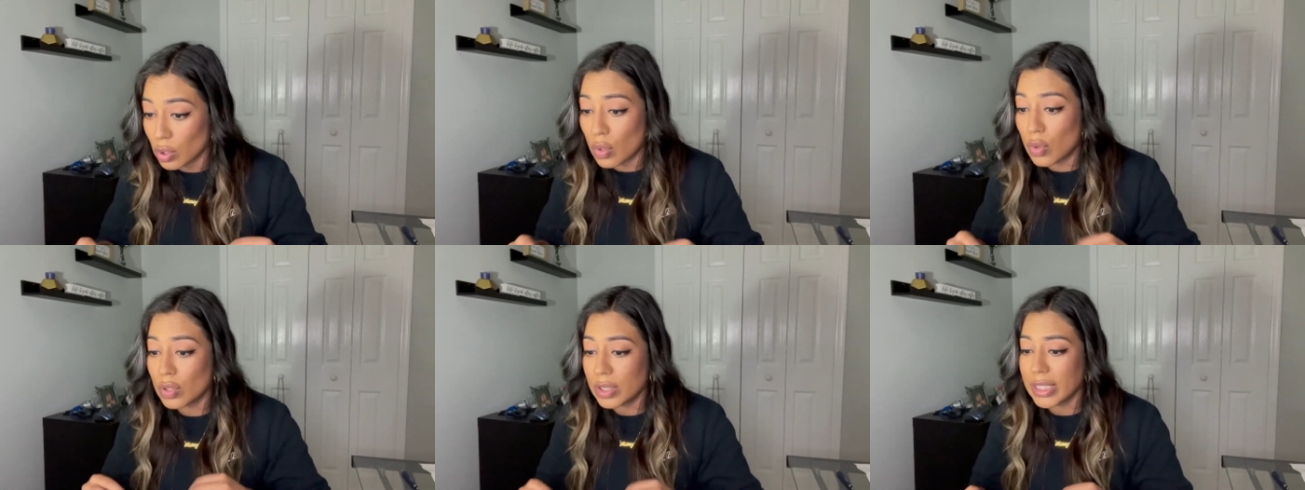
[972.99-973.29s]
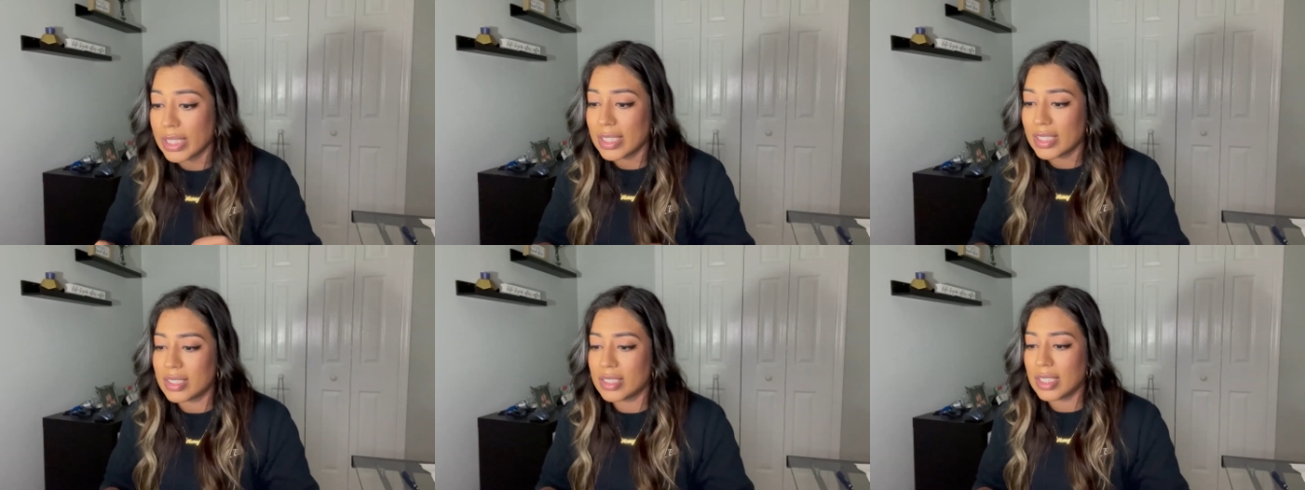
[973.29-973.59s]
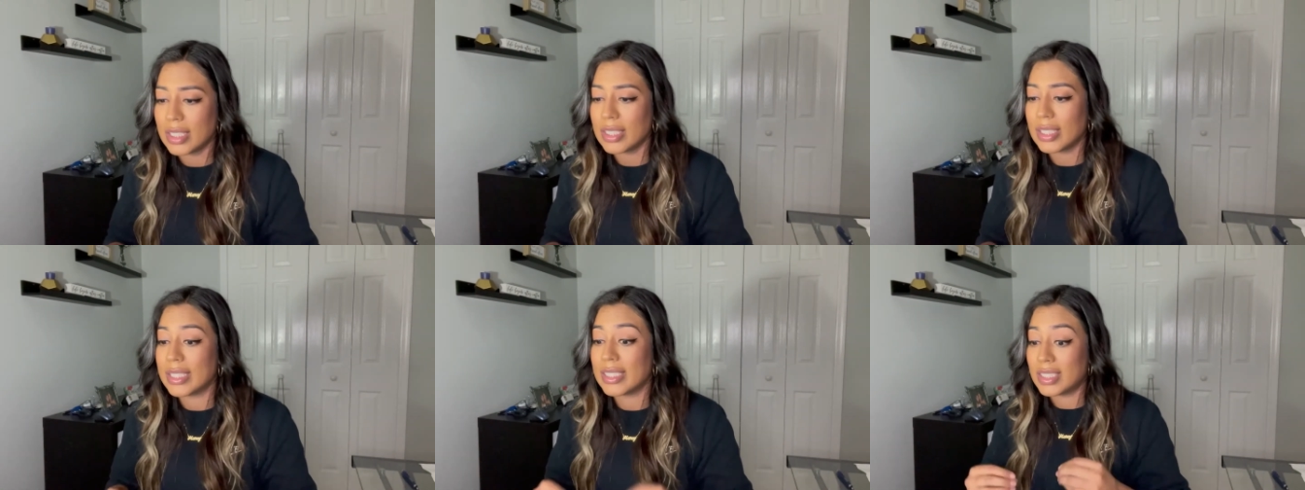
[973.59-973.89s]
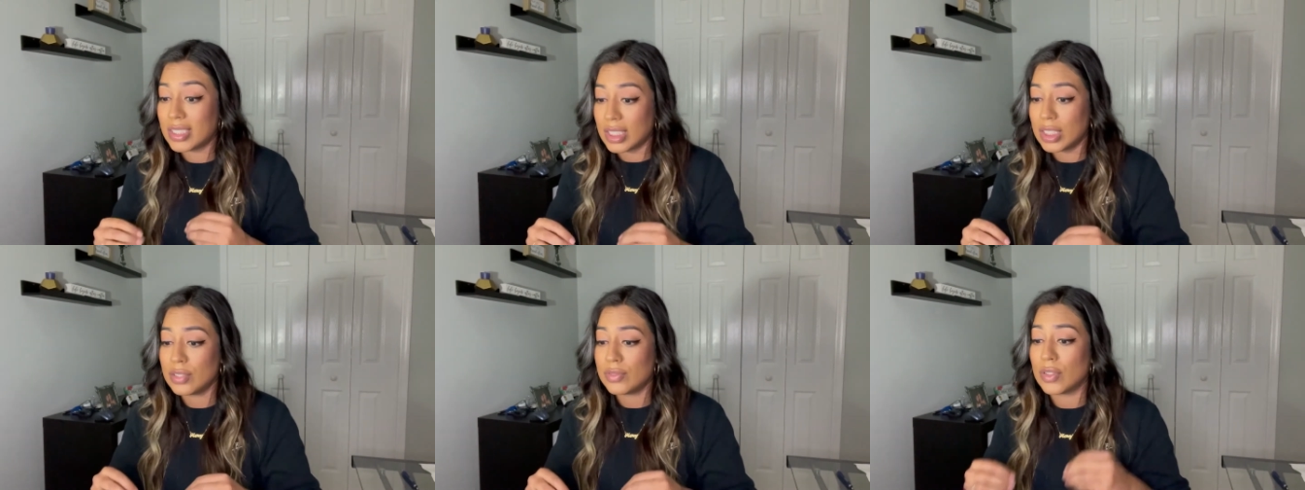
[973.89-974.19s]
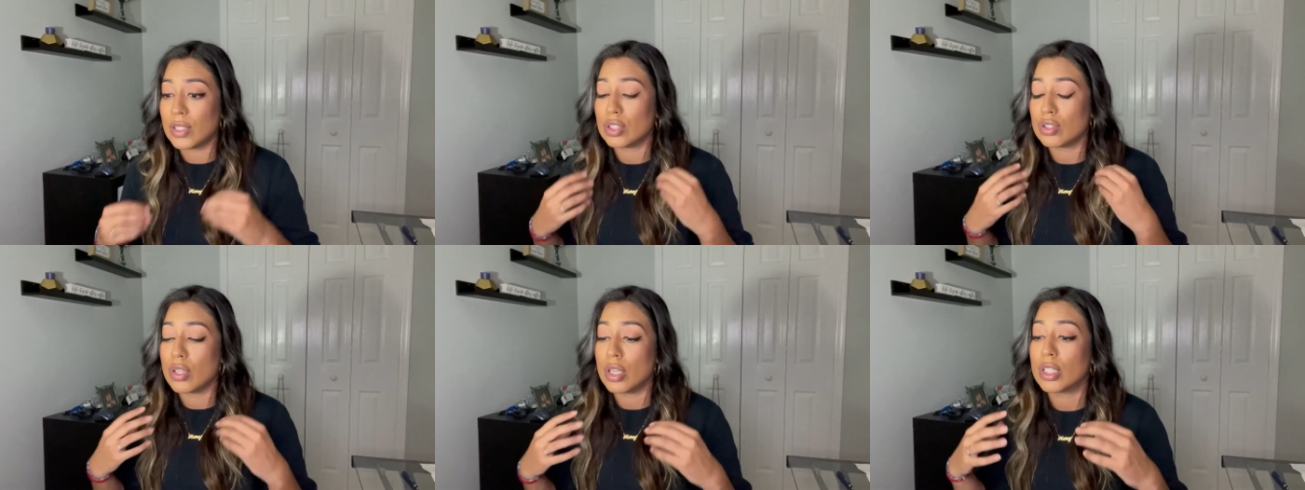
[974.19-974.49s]
only exist for
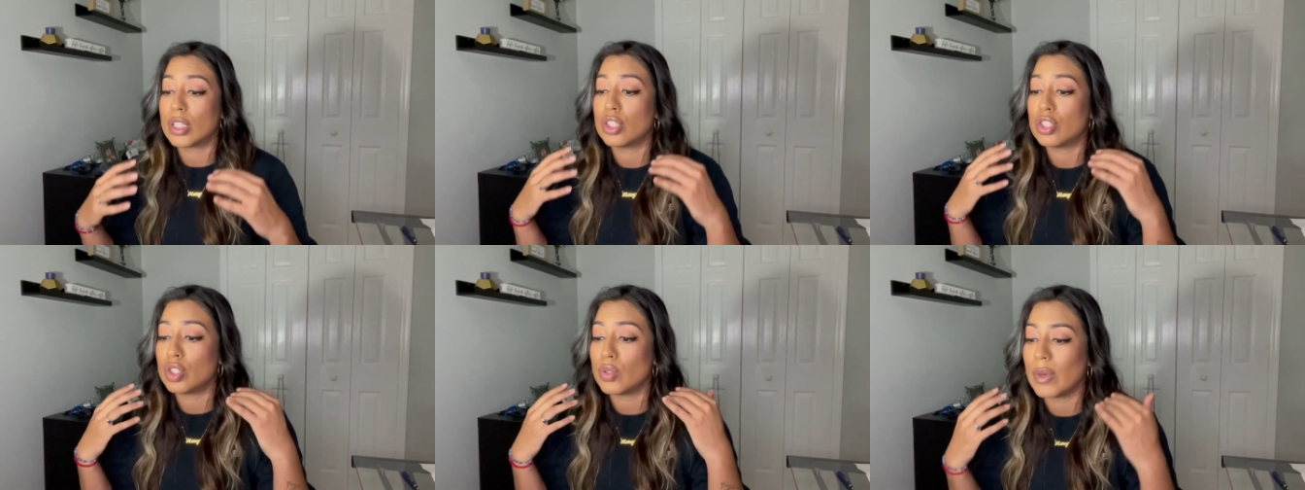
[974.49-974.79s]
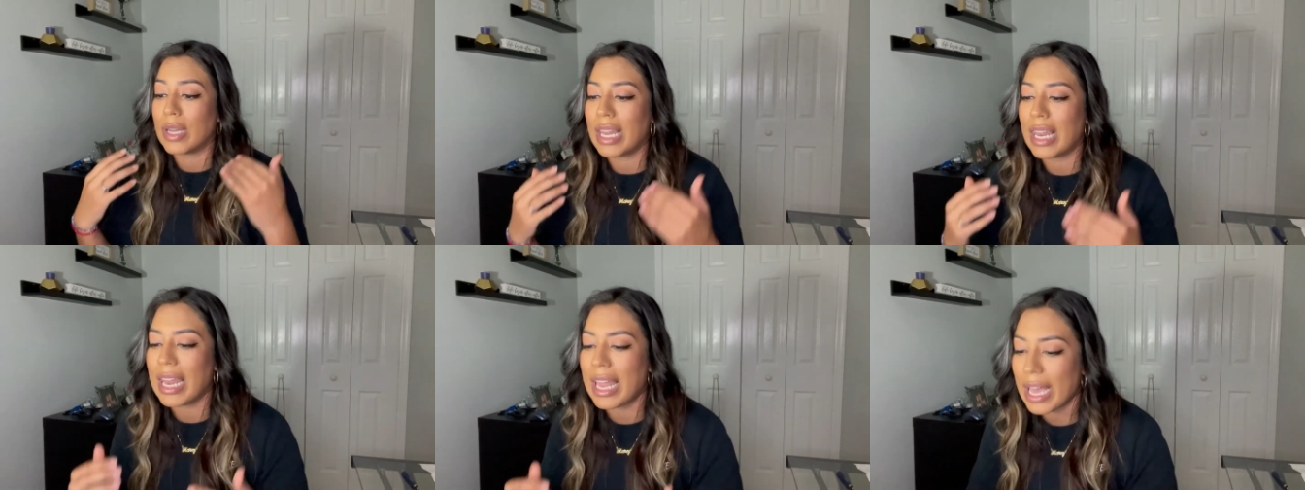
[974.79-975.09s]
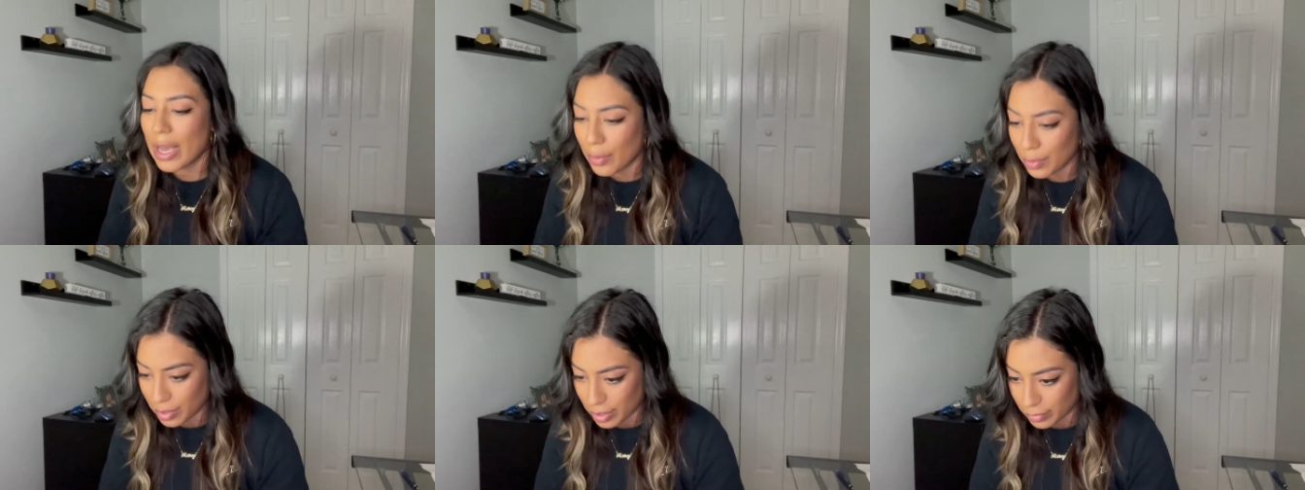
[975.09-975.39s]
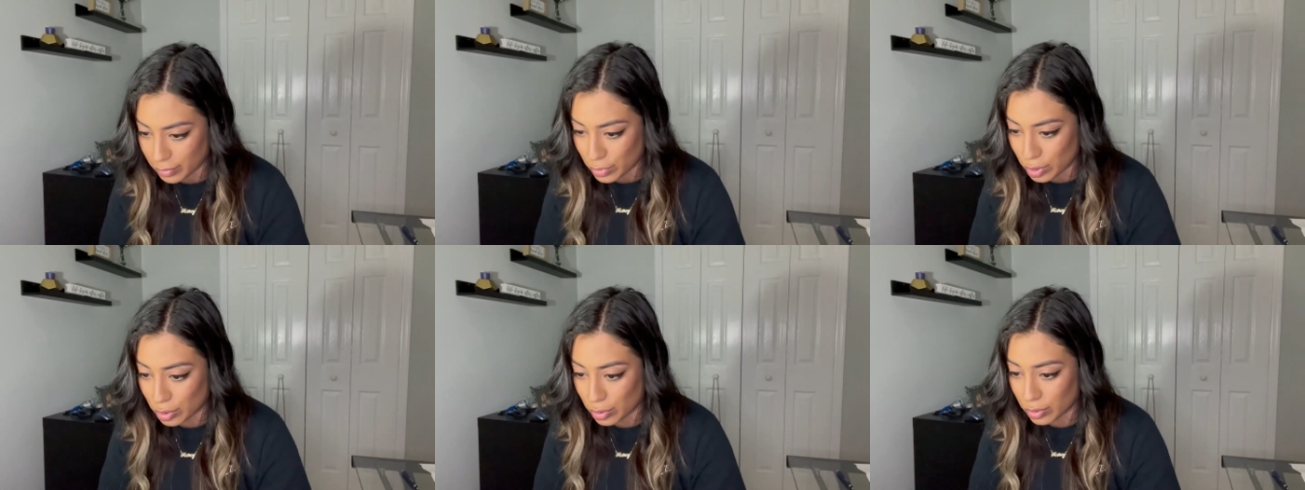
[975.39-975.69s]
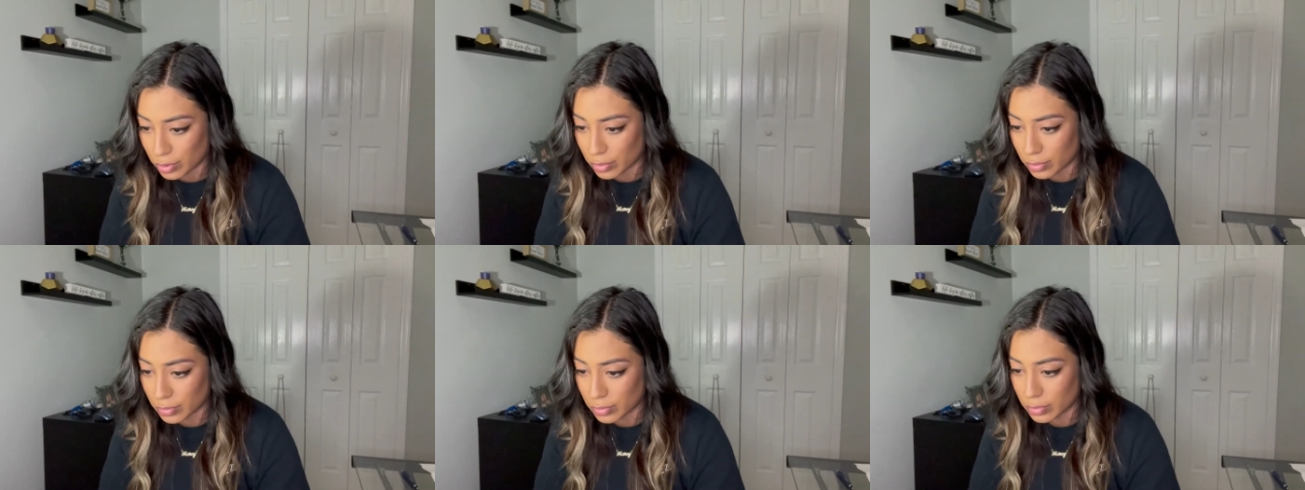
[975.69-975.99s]
as long as you allow them
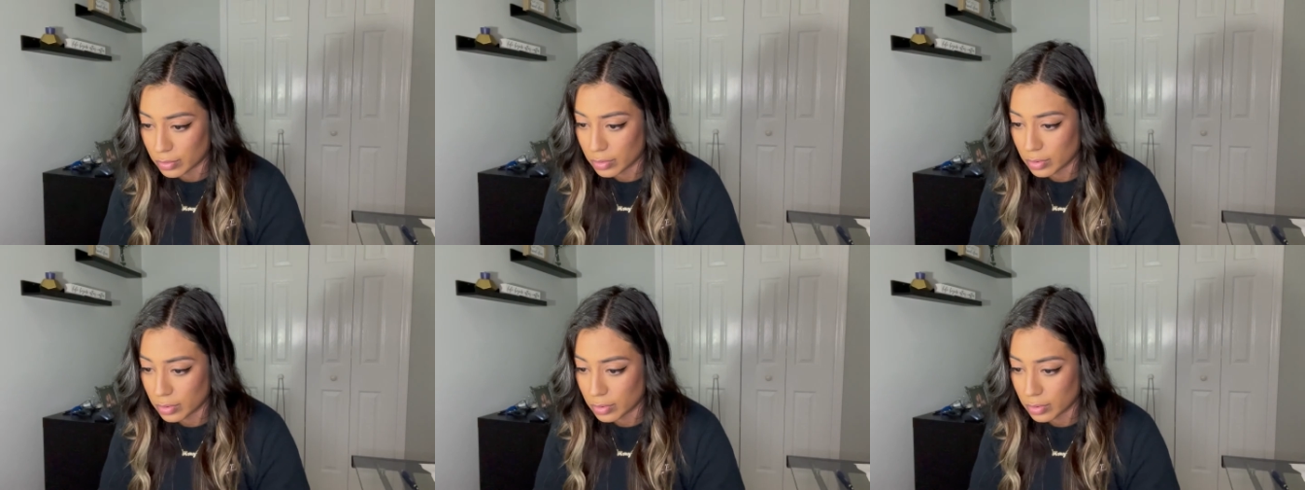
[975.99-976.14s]
to.